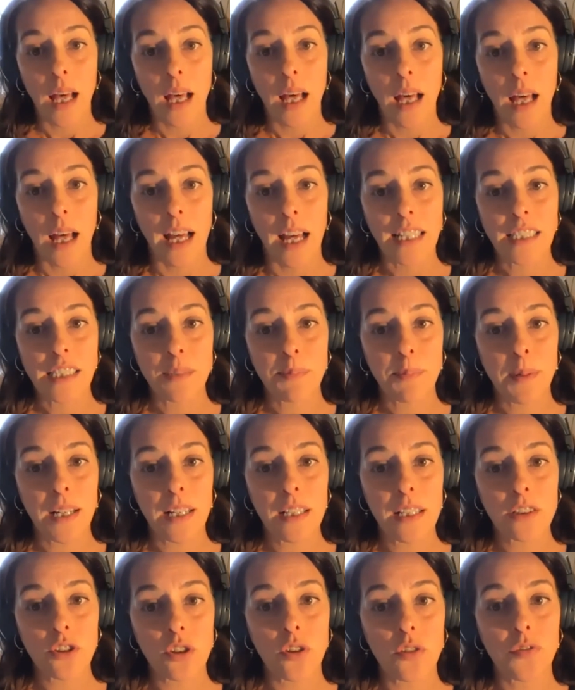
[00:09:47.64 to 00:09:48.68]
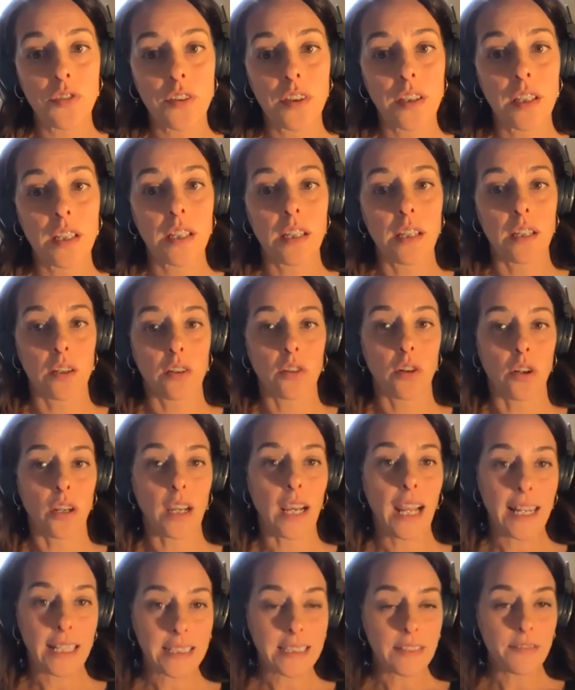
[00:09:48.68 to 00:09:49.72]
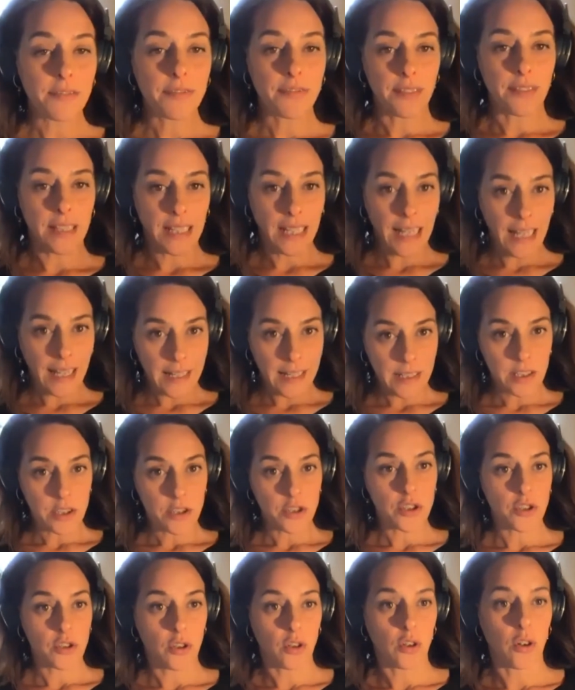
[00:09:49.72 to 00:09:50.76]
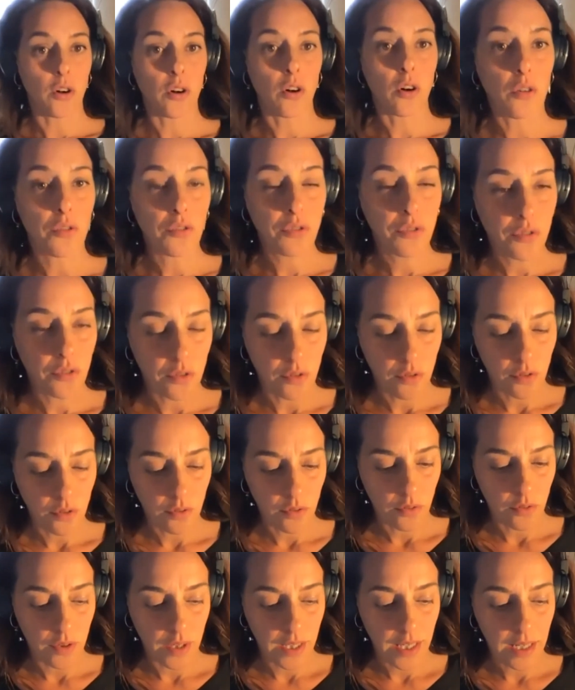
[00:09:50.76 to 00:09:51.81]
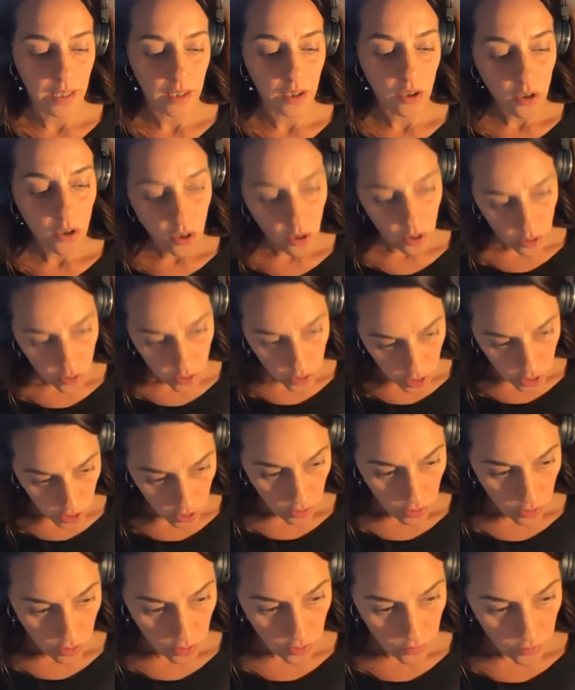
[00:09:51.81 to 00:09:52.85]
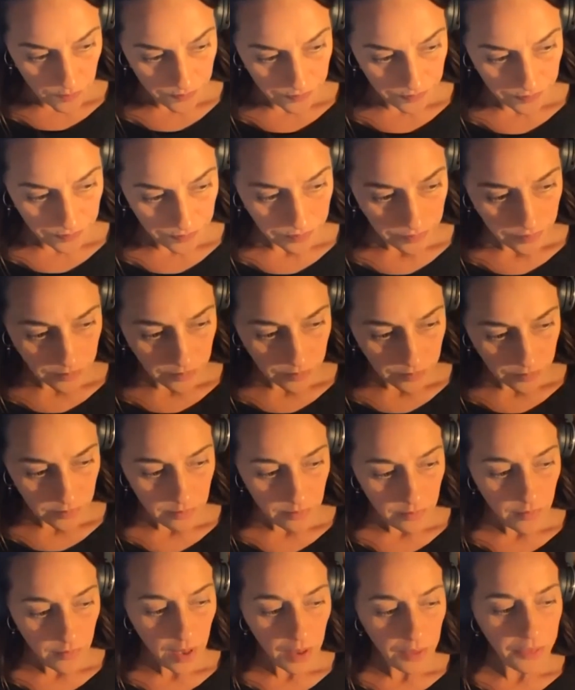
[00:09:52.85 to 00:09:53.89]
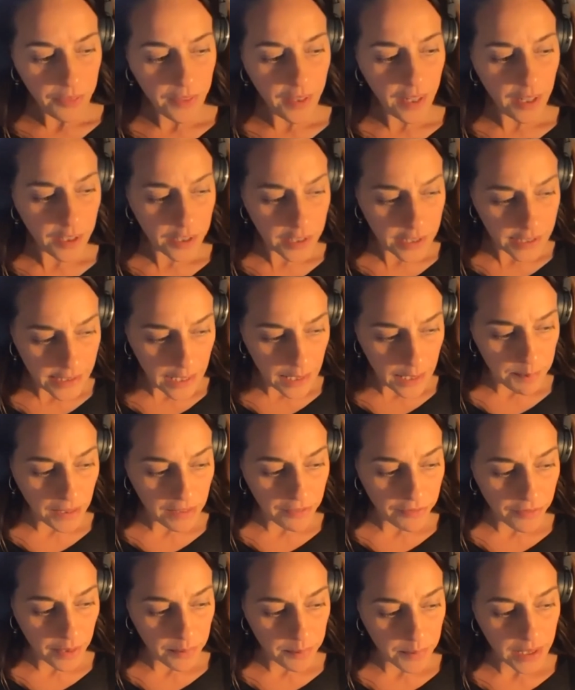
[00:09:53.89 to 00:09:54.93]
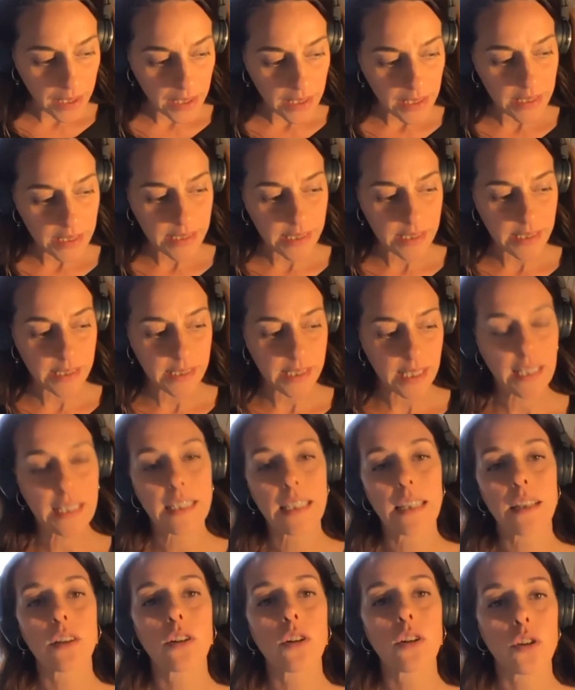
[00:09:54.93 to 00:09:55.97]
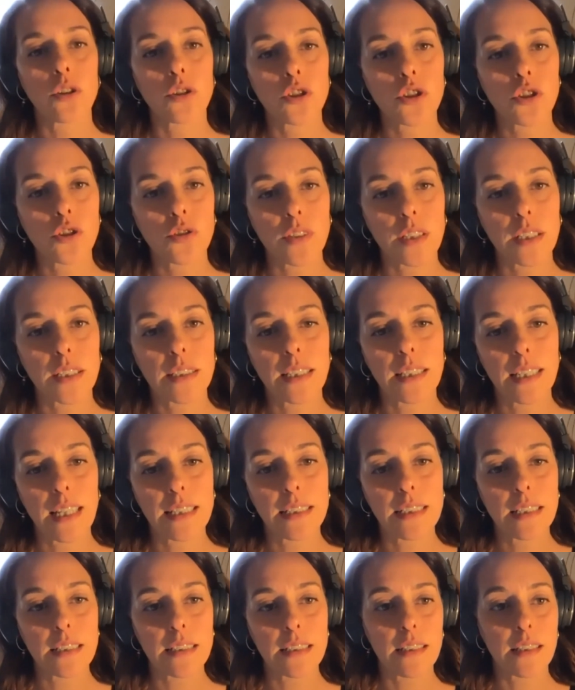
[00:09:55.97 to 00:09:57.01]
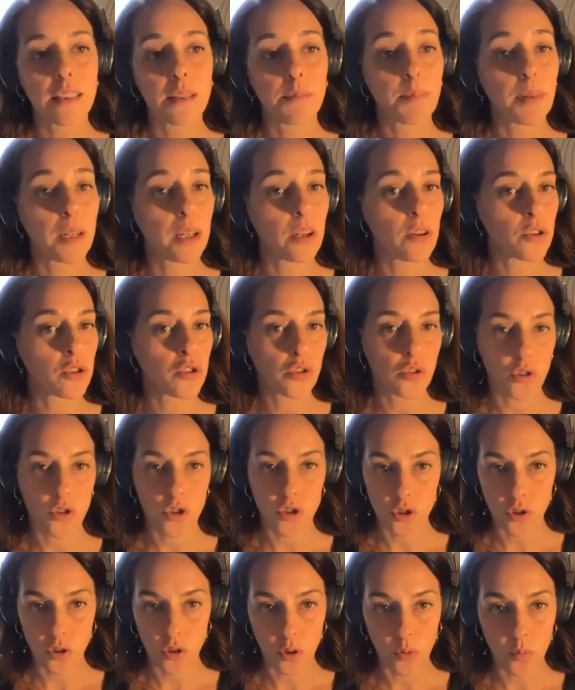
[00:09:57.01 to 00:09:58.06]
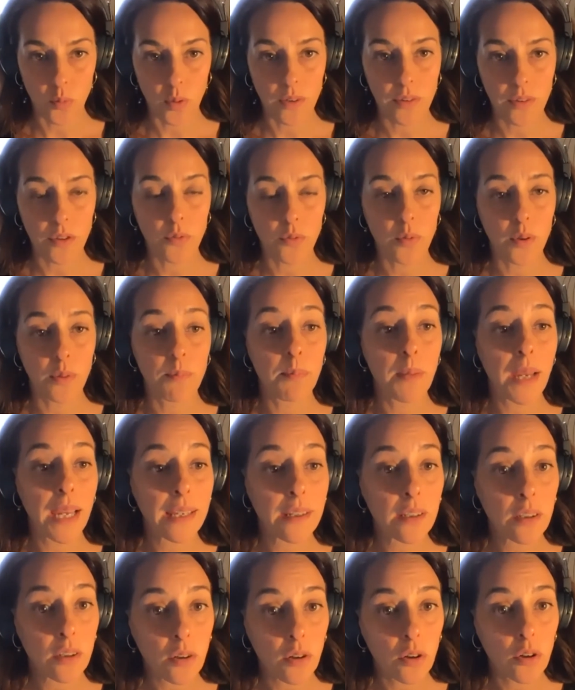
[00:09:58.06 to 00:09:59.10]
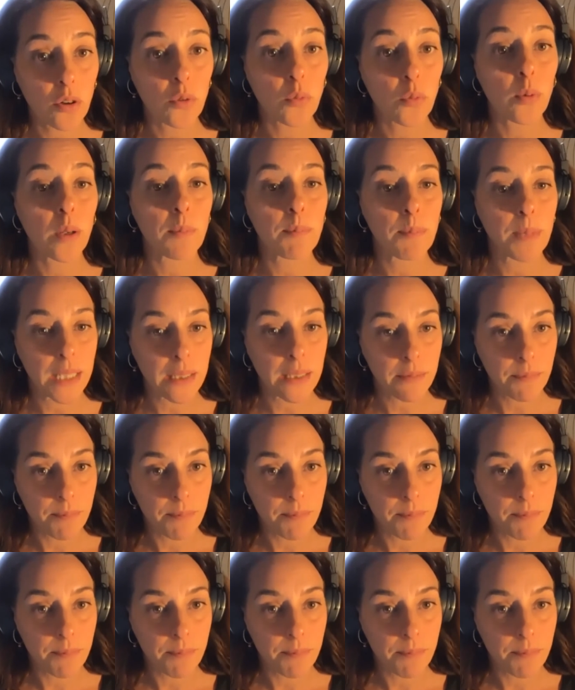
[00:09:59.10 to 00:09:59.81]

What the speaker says: As part of the collective layers of the unconscious, the archetypal feminine is a psychic construct, an entity that belongs to our soul, whether we're men or women.